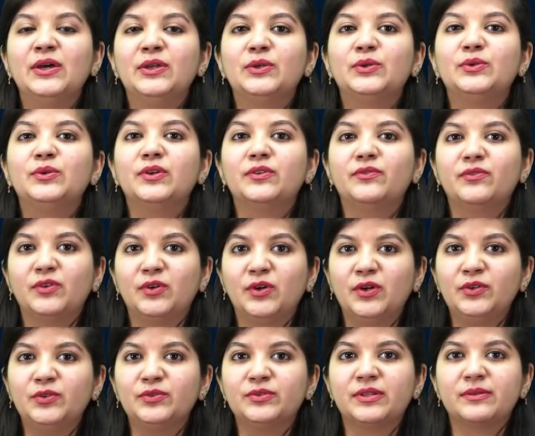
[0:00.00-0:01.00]
do not
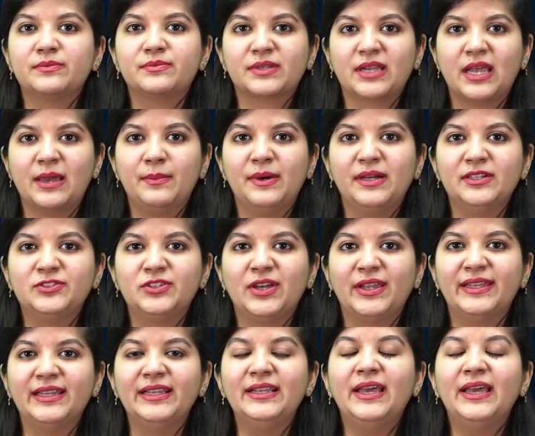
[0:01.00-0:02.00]
forget to subscribe our channel